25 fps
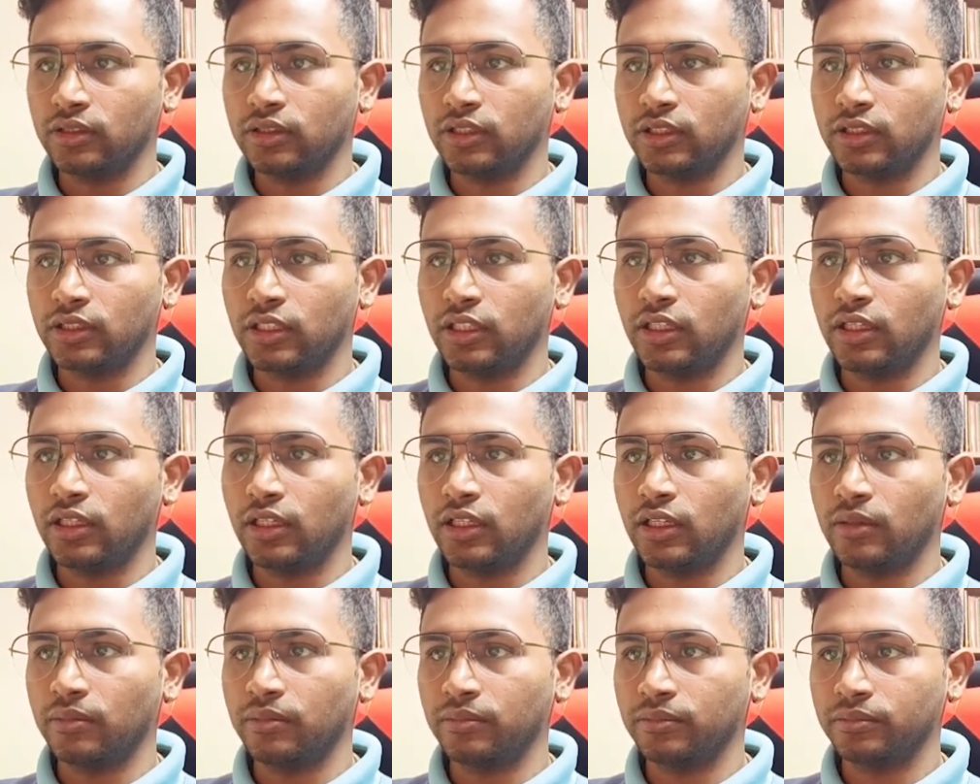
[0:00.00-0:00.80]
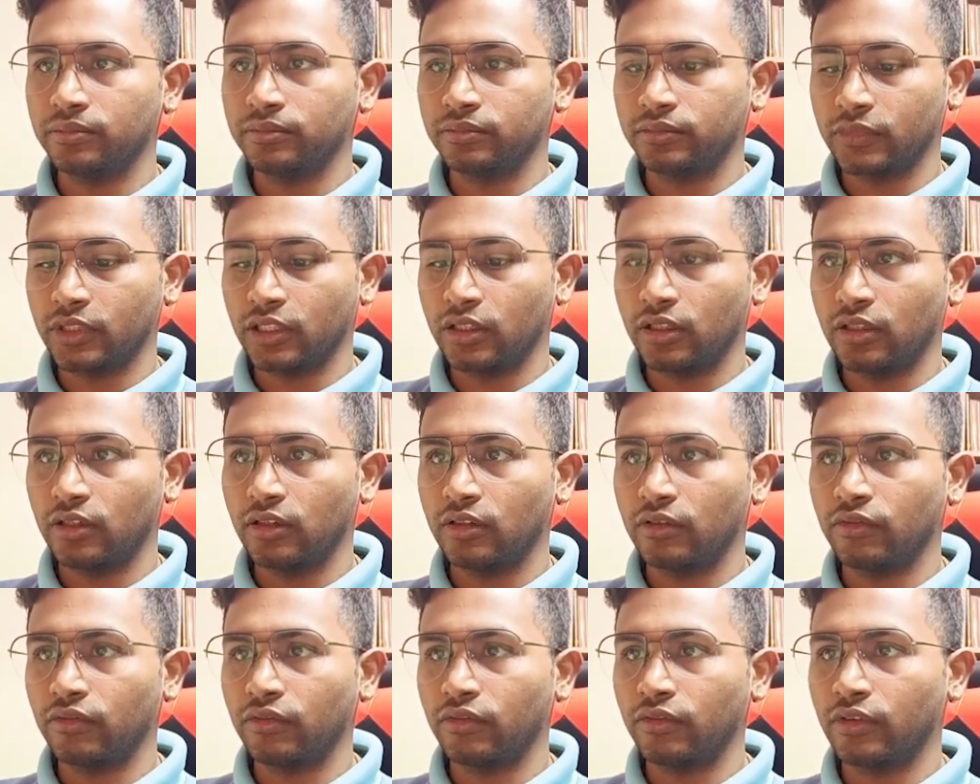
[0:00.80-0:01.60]
Just ename
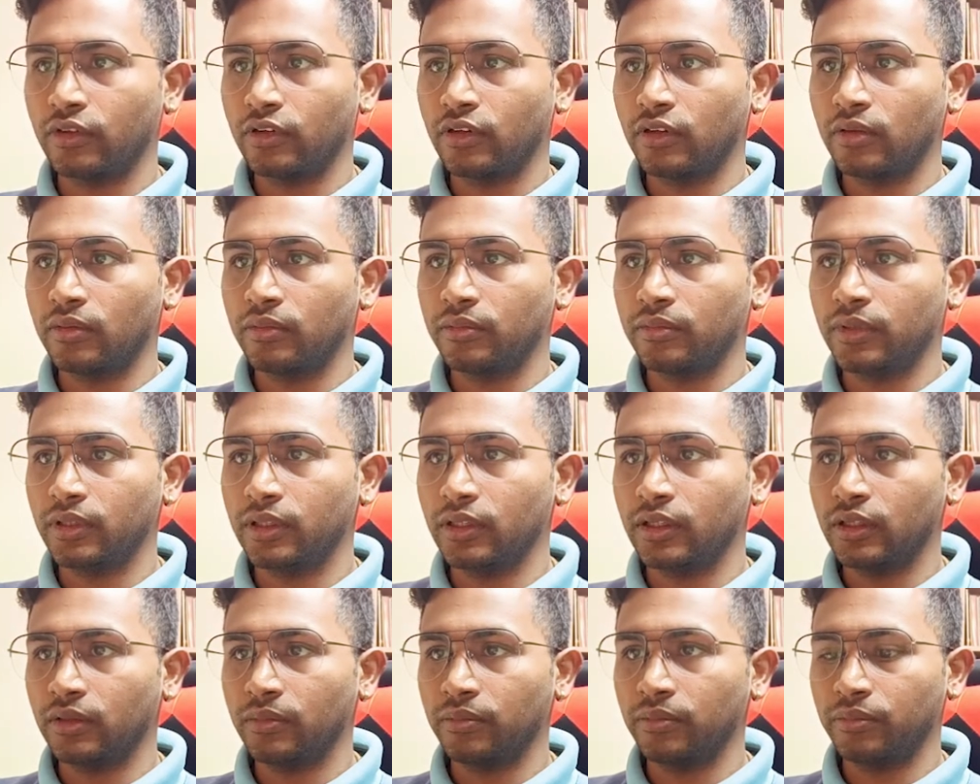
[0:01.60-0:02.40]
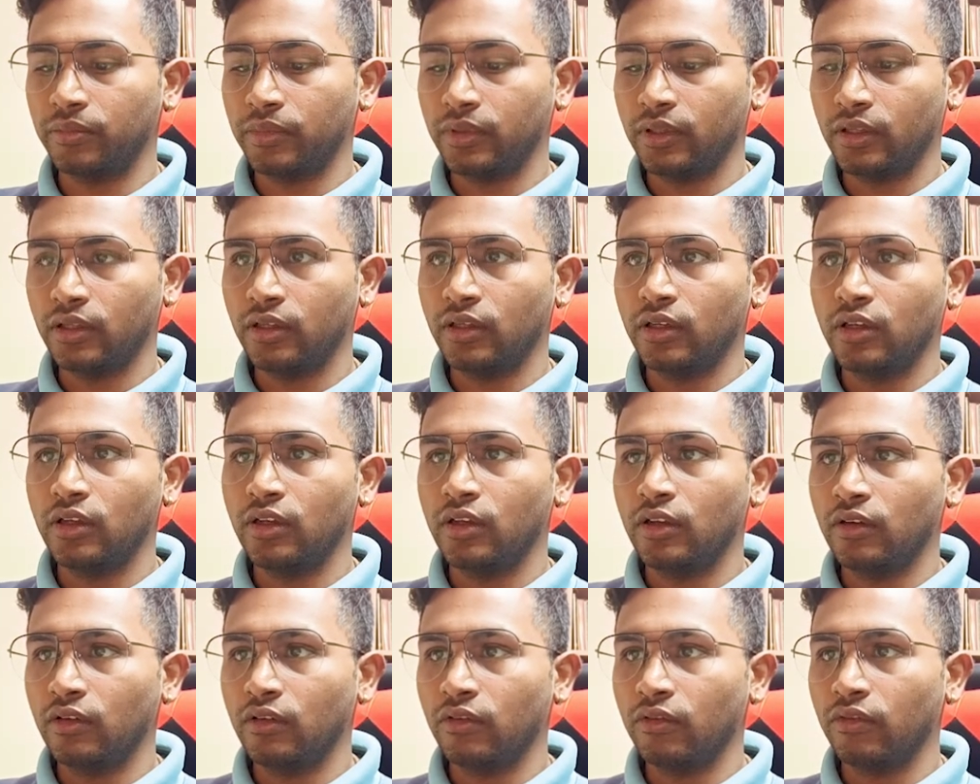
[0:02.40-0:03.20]
from EMP
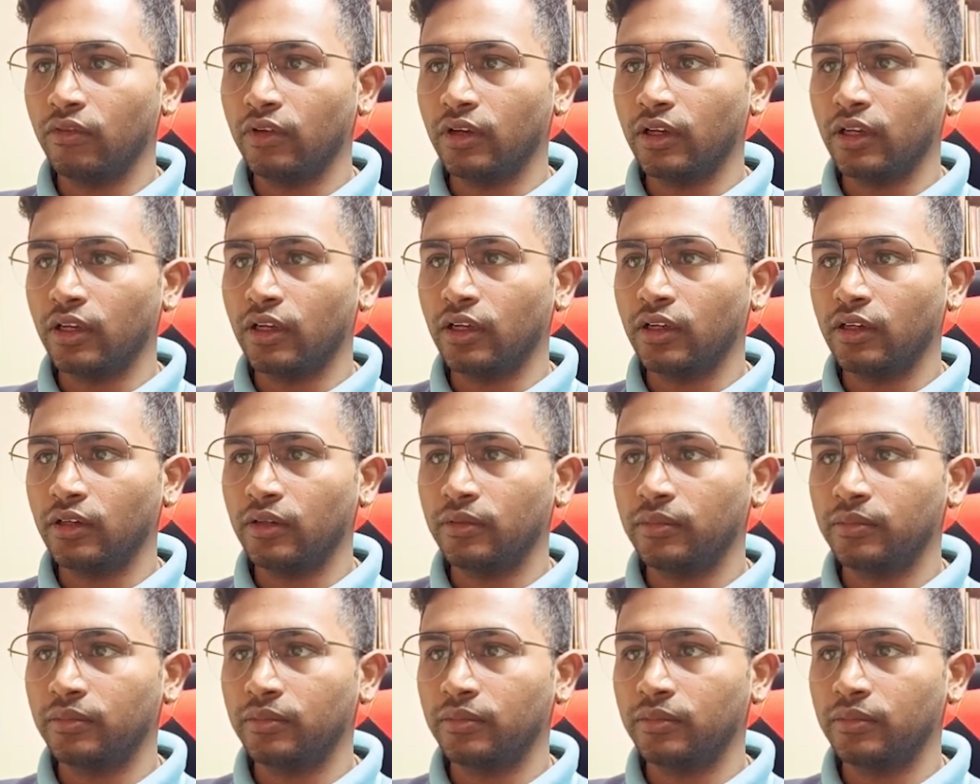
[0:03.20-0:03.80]
where